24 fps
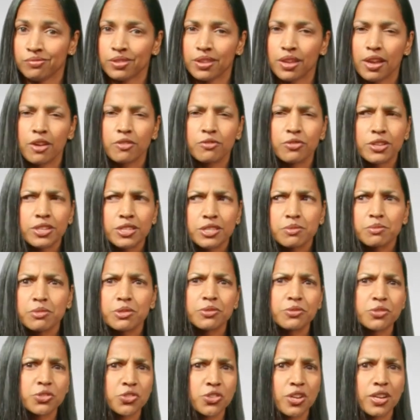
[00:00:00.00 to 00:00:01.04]
A victim of
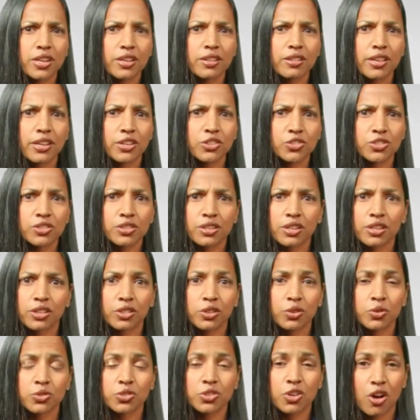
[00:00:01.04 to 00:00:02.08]
strangulation can
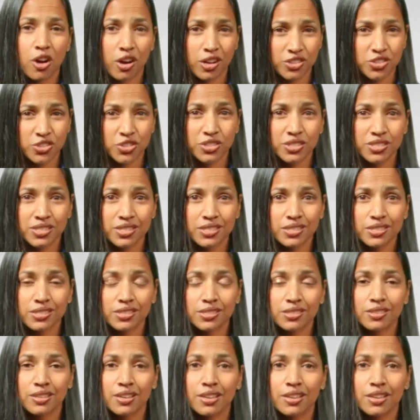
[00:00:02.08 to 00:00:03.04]
lose consciousness